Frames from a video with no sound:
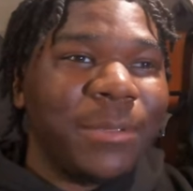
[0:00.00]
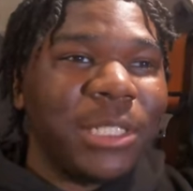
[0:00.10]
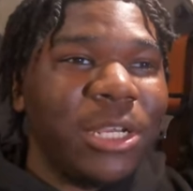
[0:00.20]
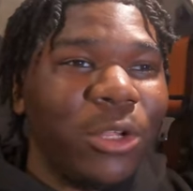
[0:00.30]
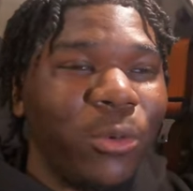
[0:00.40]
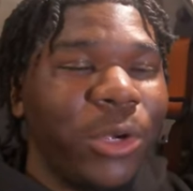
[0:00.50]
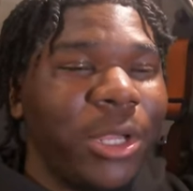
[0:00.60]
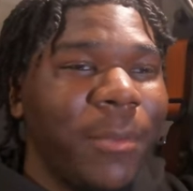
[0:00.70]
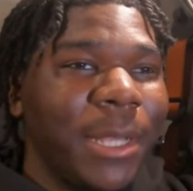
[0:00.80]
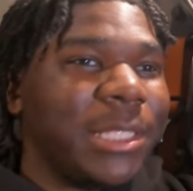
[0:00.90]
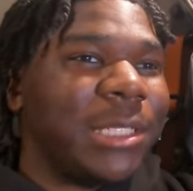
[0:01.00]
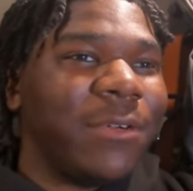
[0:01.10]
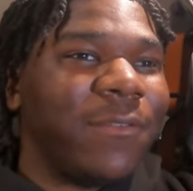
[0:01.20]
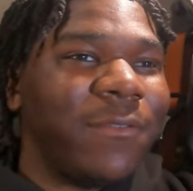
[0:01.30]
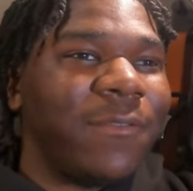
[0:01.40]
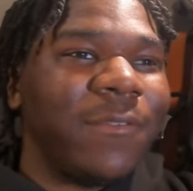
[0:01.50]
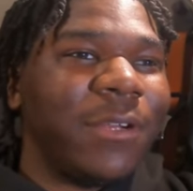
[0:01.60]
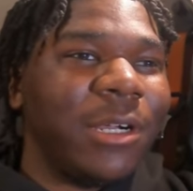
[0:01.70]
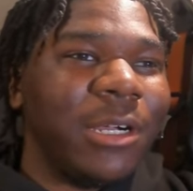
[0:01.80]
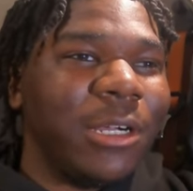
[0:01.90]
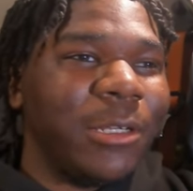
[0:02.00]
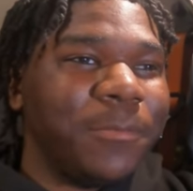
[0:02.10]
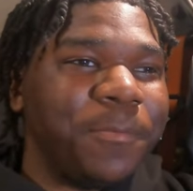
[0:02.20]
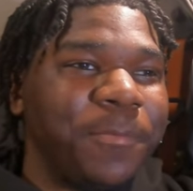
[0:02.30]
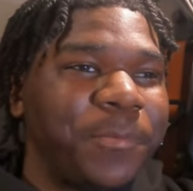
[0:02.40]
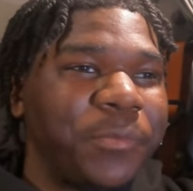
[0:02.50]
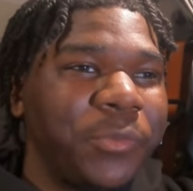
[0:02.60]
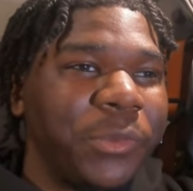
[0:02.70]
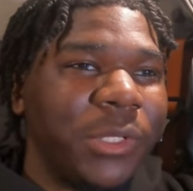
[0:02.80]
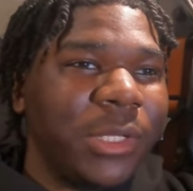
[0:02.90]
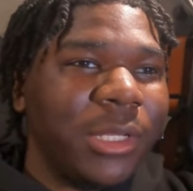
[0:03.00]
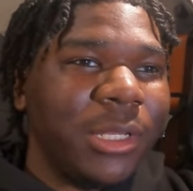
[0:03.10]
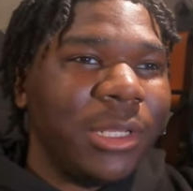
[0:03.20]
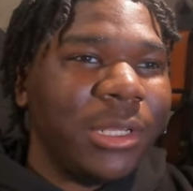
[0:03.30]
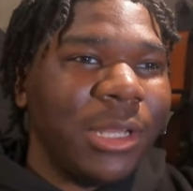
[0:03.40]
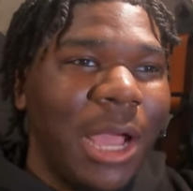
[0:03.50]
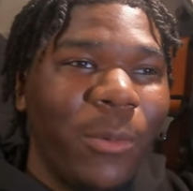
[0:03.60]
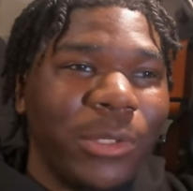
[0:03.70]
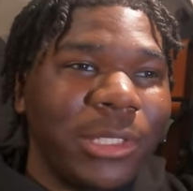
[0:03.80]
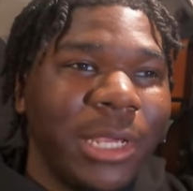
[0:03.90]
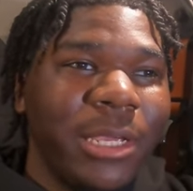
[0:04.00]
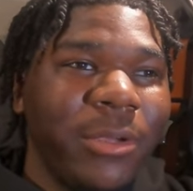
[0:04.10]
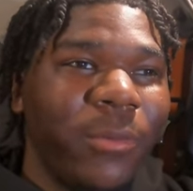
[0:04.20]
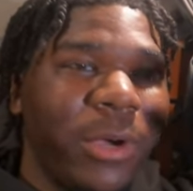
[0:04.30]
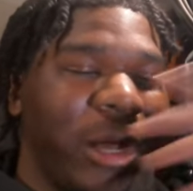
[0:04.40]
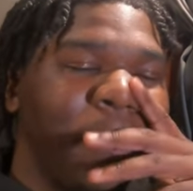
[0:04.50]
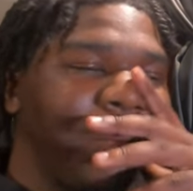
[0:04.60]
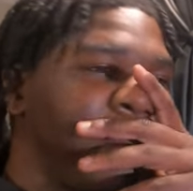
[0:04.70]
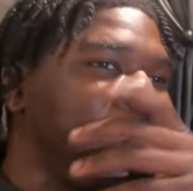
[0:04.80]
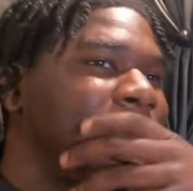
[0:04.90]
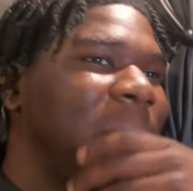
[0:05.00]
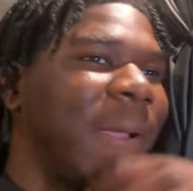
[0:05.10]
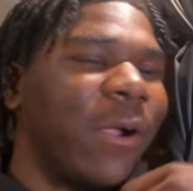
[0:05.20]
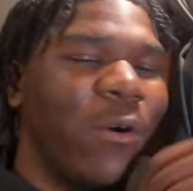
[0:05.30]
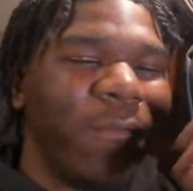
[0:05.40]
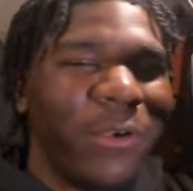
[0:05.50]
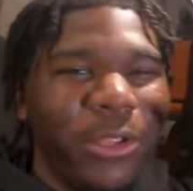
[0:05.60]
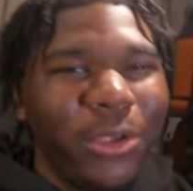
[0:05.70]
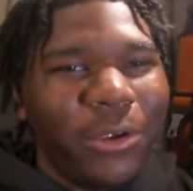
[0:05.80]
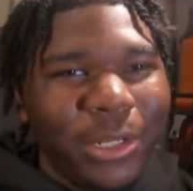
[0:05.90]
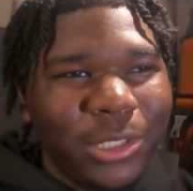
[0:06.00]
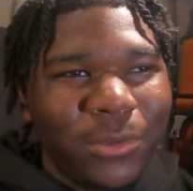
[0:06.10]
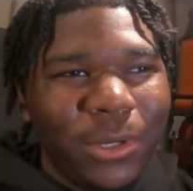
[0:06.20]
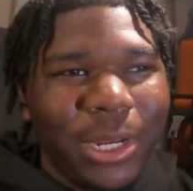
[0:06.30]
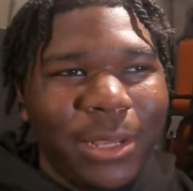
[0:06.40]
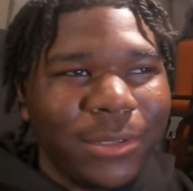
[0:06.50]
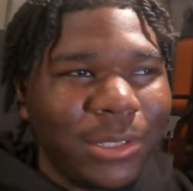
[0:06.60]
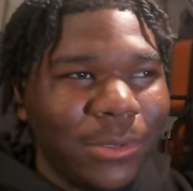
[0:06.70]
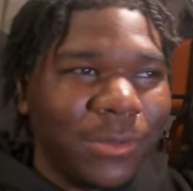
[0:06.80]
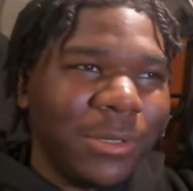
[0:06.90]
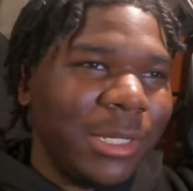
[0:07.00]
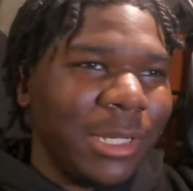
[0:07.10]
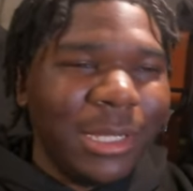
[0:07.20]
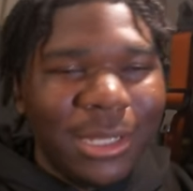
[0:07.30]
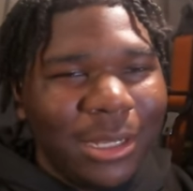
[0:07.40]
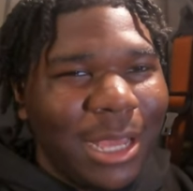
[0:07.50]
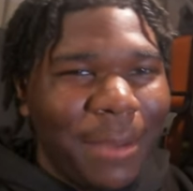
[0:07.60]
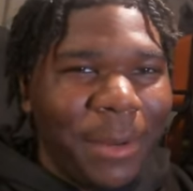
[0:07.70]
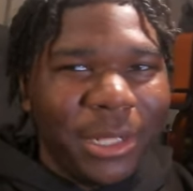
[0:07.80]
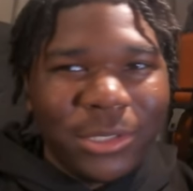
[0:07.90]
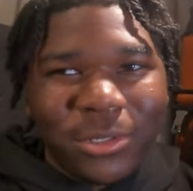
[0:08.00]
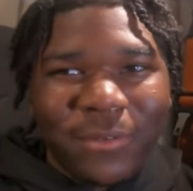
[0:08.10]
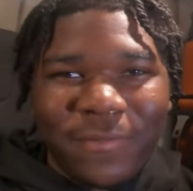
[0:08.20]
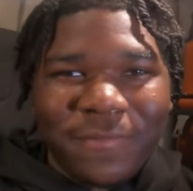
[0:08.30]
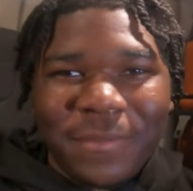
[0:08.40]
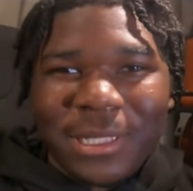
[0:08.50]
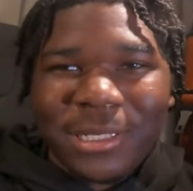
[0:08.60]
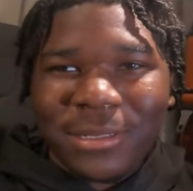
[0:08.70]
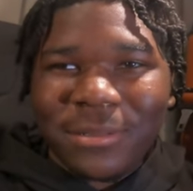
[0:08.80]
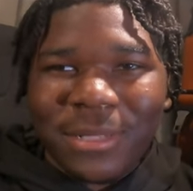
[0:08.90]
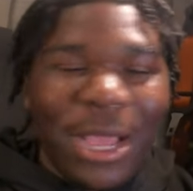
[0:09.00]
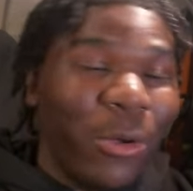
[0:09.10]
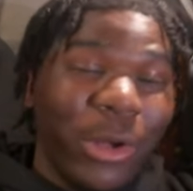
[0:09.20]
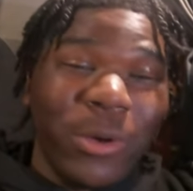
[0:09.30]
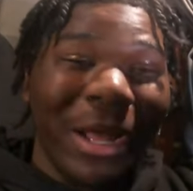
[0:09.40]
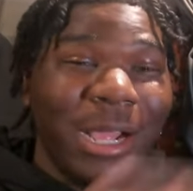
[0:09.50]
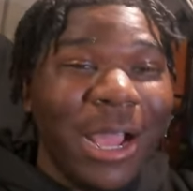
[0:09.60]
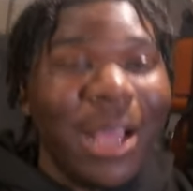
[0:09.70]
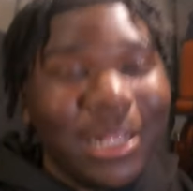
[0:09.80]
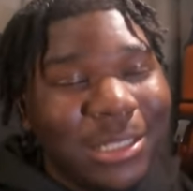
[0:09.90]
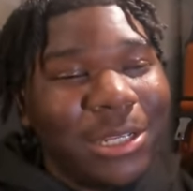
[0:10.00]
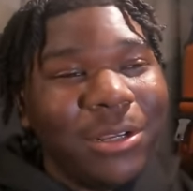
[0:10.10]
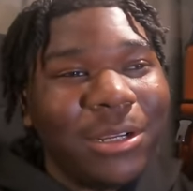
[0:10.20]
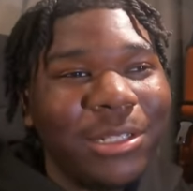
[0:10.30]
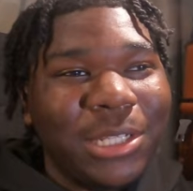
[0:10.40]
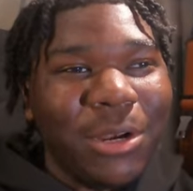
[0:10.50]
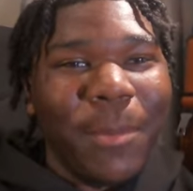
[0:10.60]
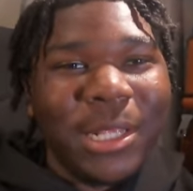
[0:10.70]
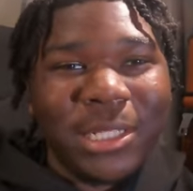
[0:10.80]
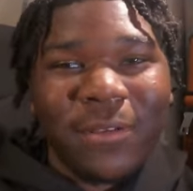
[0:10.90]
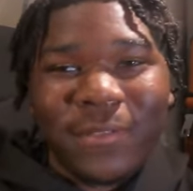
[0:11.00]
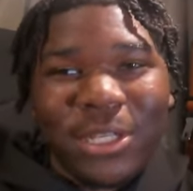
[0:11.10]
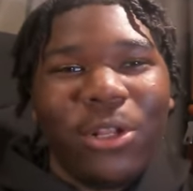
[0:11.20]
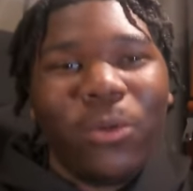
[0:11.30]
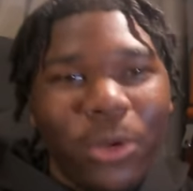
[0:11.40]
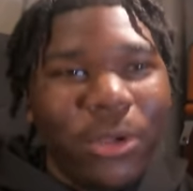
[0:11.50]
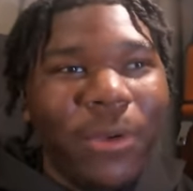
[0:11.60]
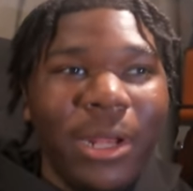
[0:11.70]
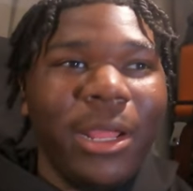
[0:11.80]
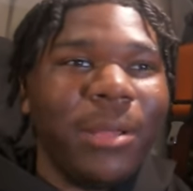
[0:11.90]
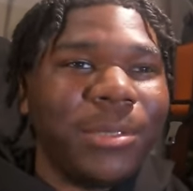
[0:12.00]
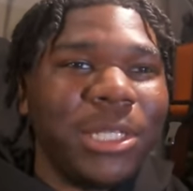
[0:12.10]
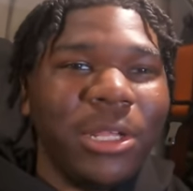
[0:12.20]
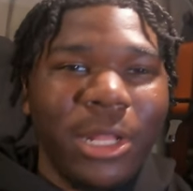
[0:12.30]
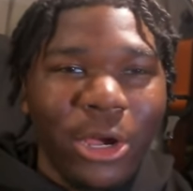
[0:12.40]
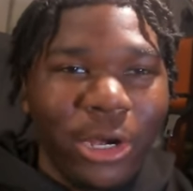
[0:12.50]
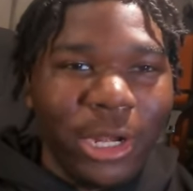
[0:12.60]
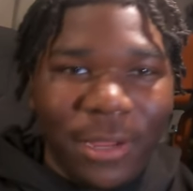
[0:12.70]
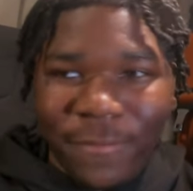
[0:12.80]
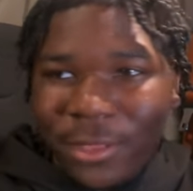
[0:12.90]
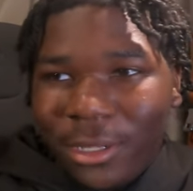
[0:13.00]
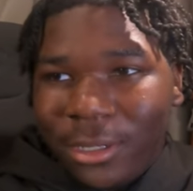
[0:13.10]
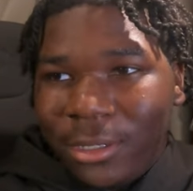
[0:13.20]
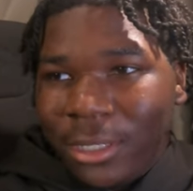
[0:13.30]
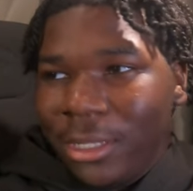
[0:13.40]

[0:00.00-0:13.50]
still a rookie myself. Uh, I would say. Well, I'm like over a year into it now, so I'm not sure if this. I don't know. I I still consider myself still a rookie right now. I'm still learning everything.